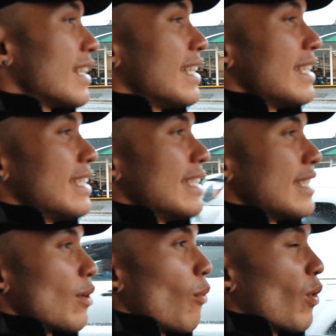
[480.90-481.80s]

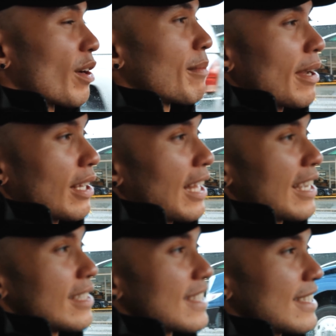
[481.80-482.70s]
is one of my
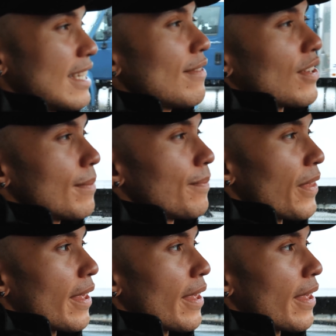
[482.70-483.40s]
clients, Steven,